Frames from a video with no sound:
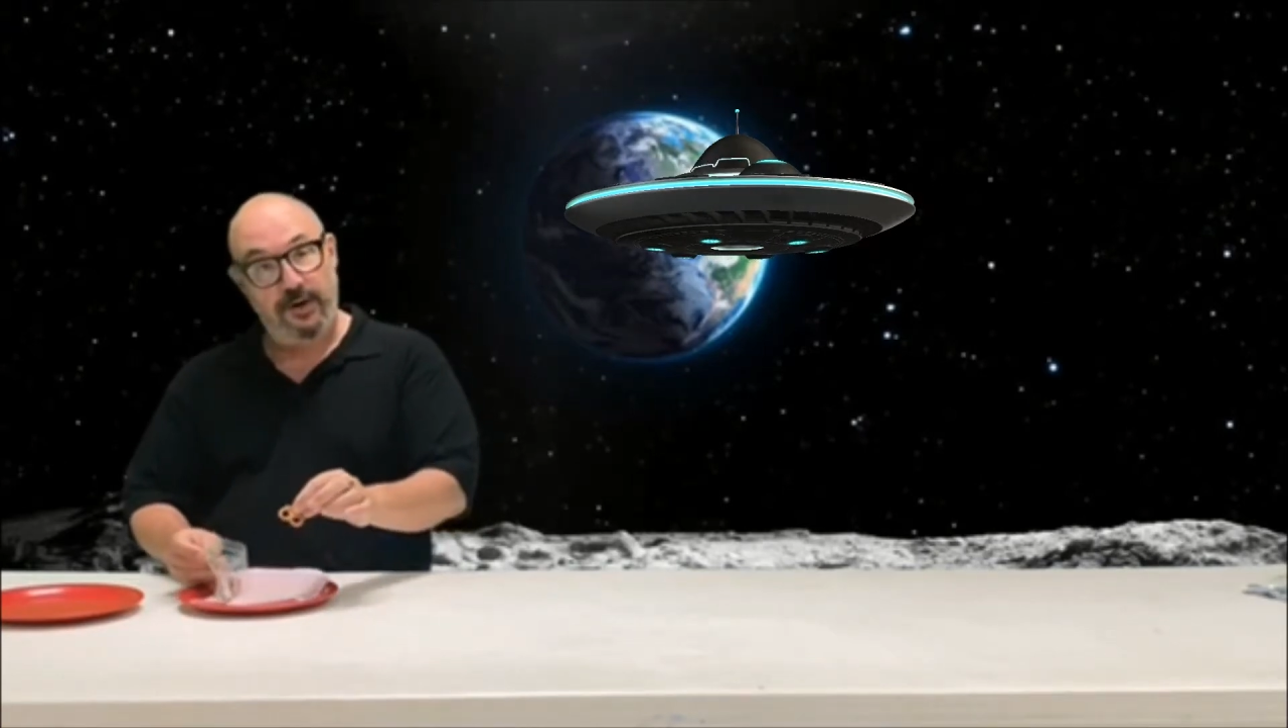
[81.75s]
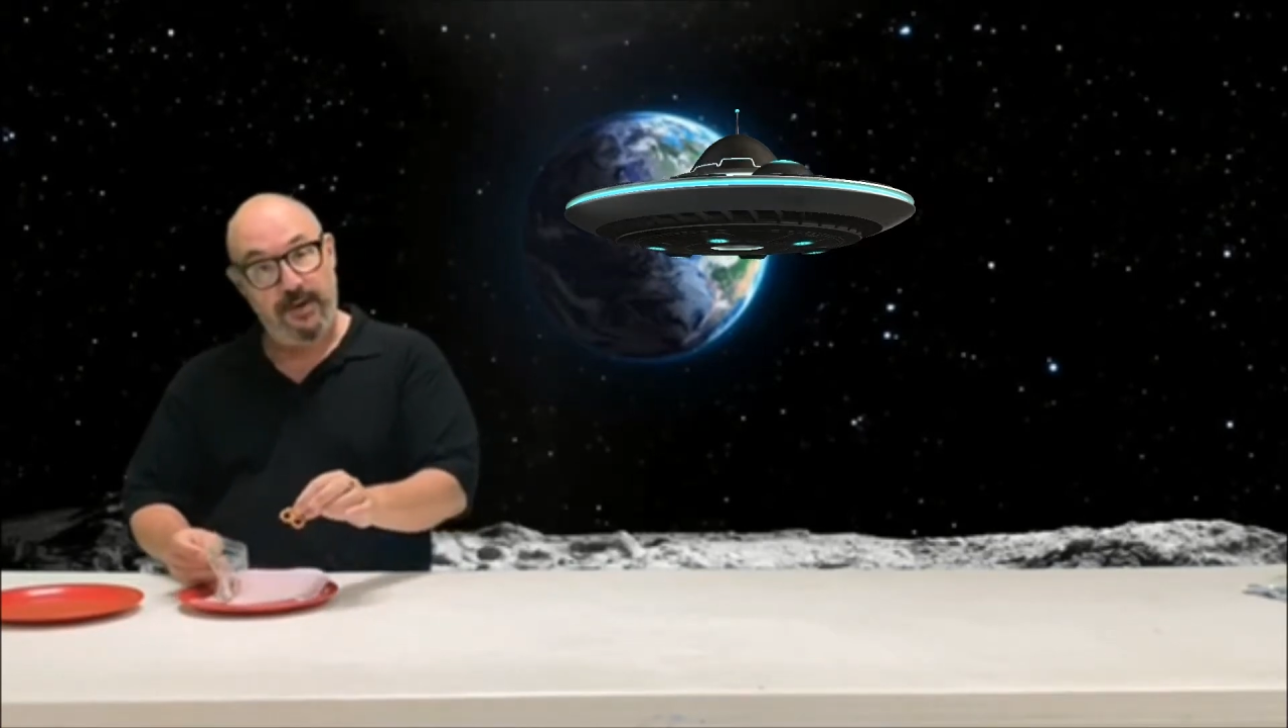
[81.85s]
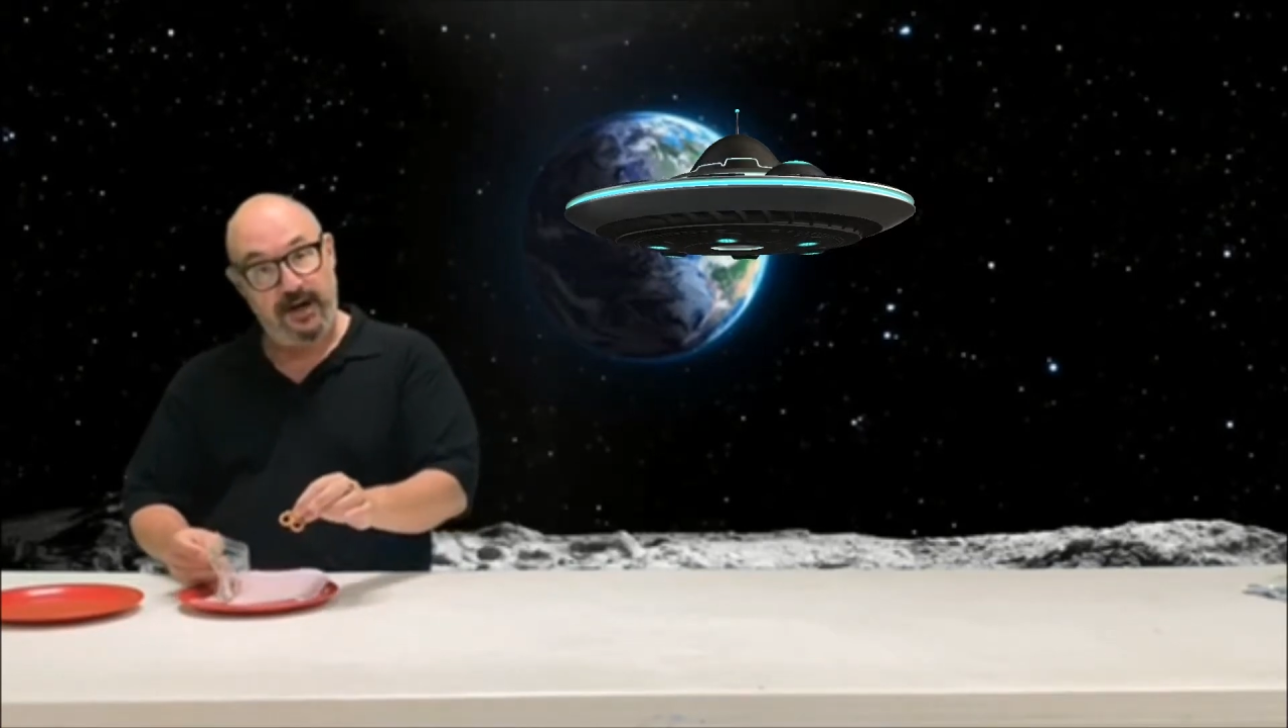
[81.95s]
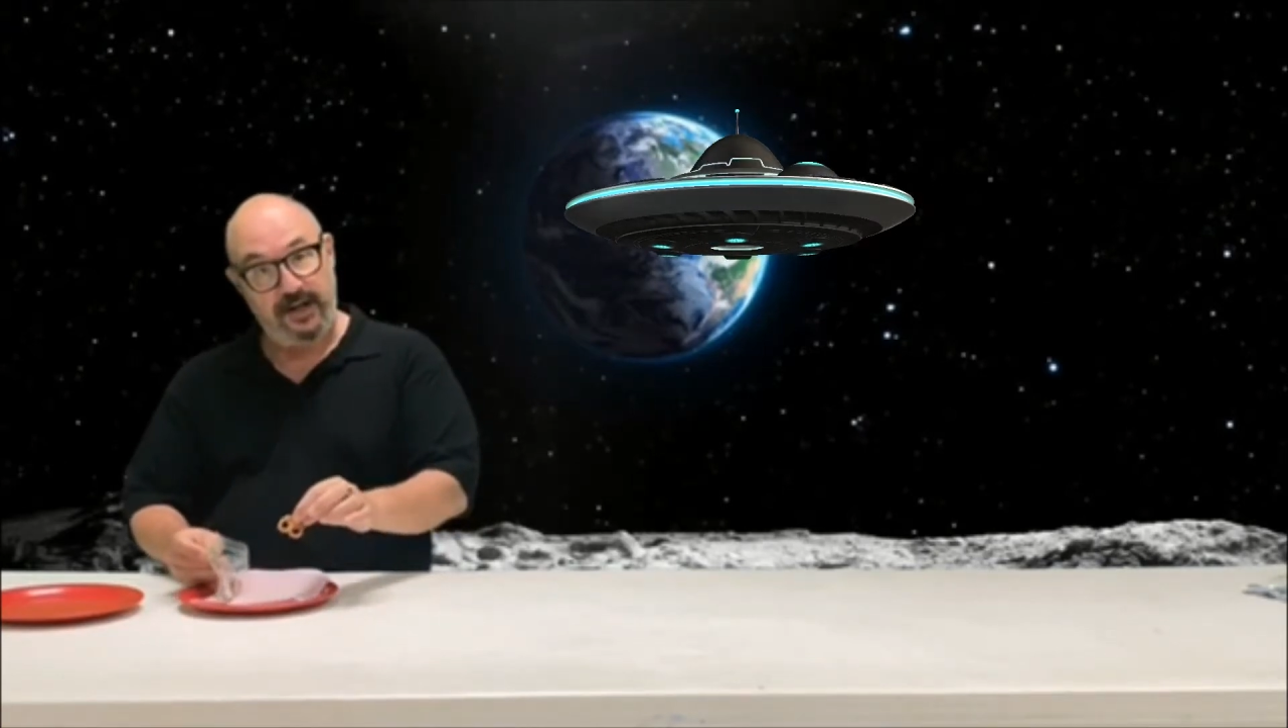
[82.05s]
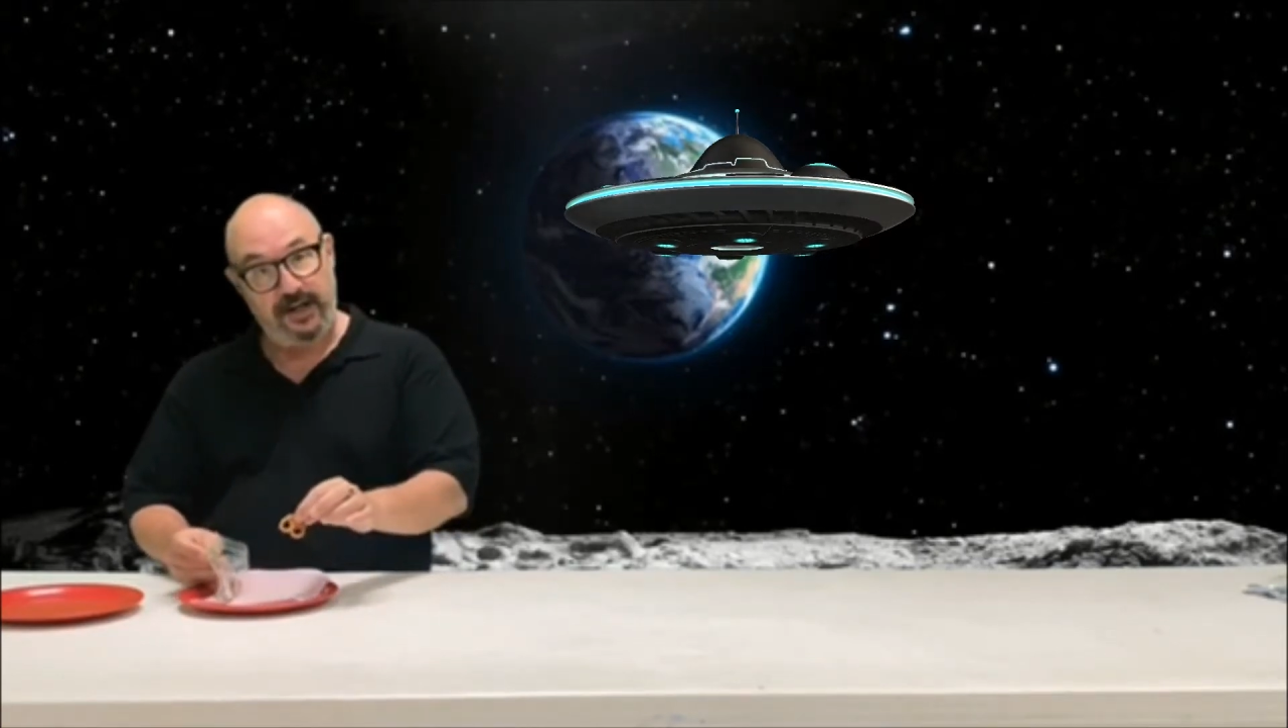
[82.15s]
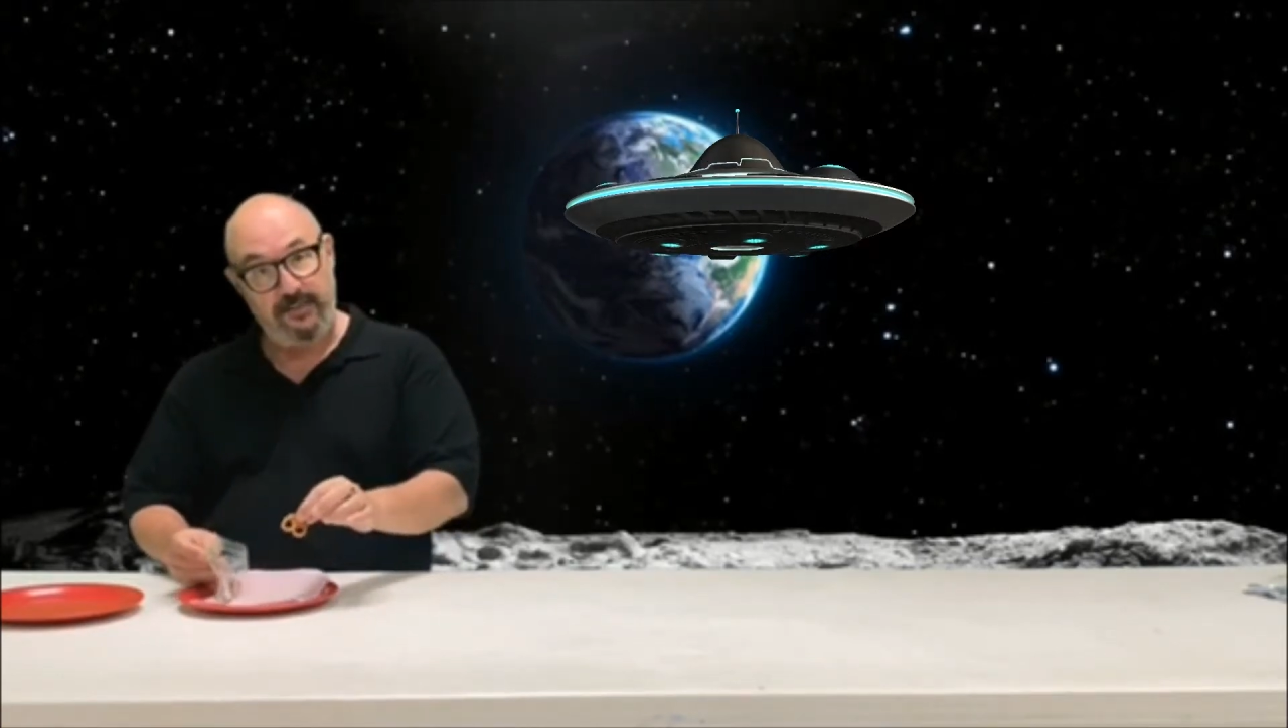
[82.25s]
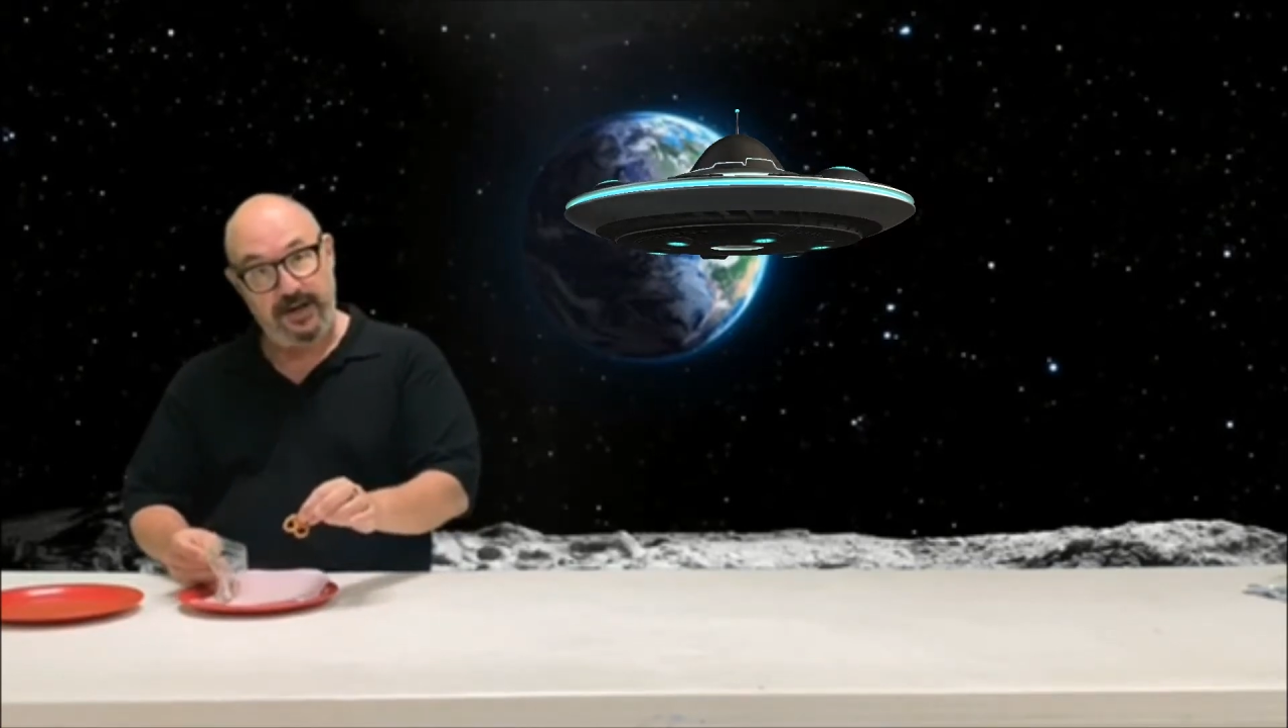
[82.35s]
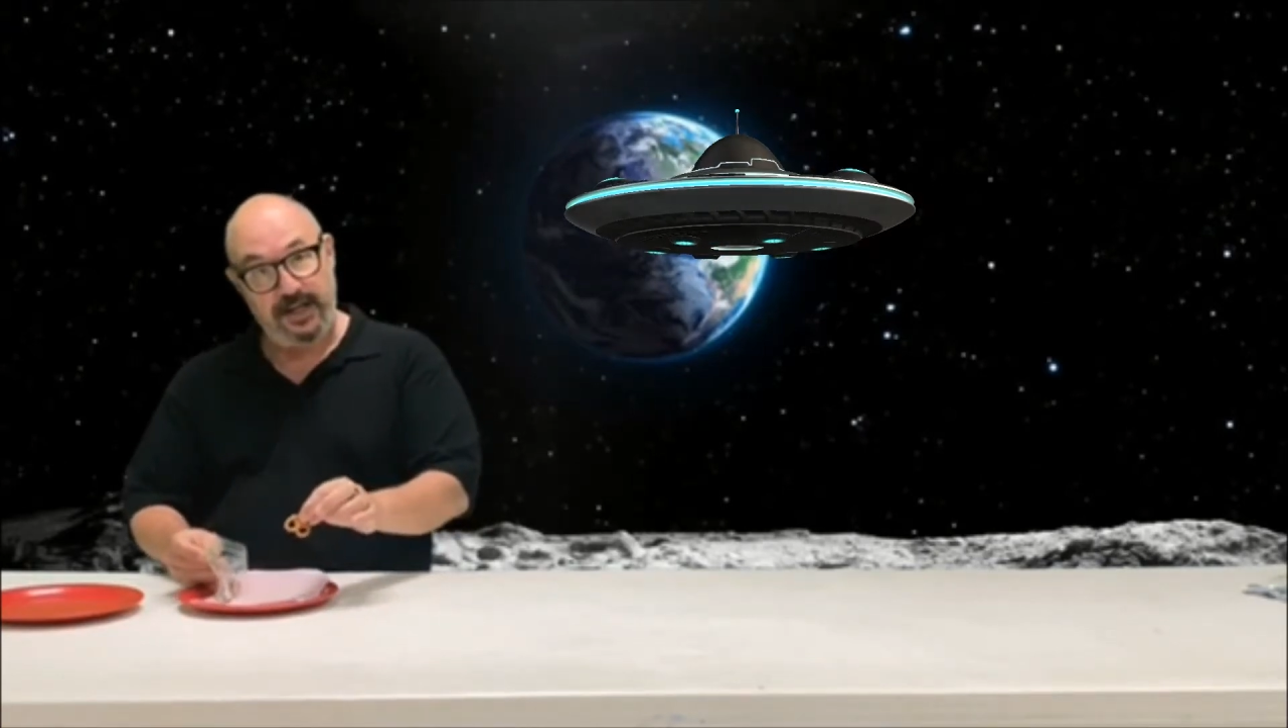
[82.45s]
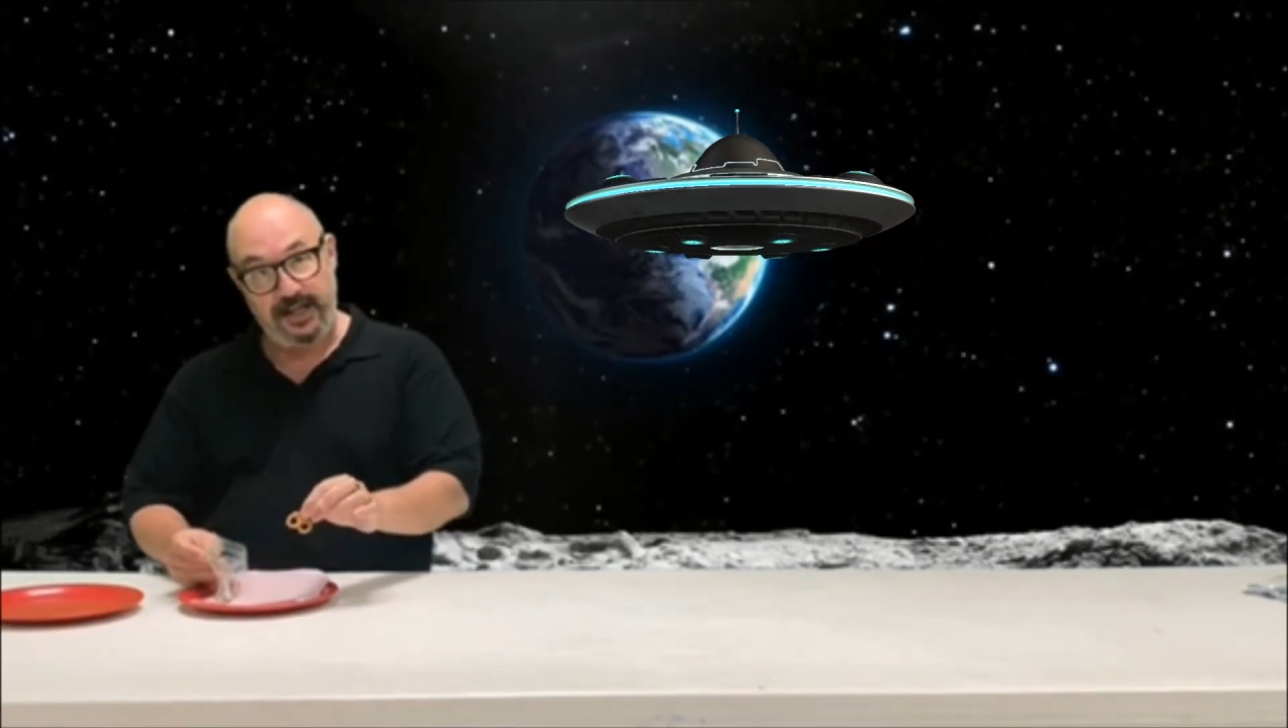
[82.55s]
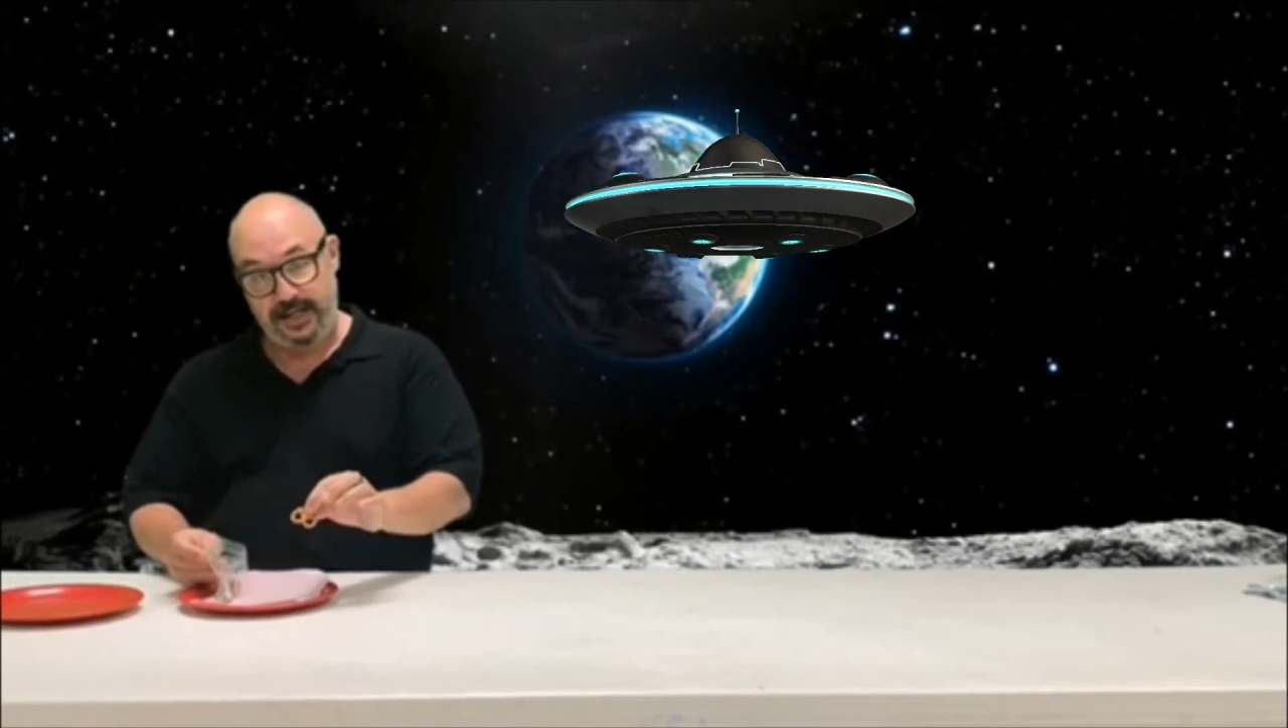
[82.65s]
about anybody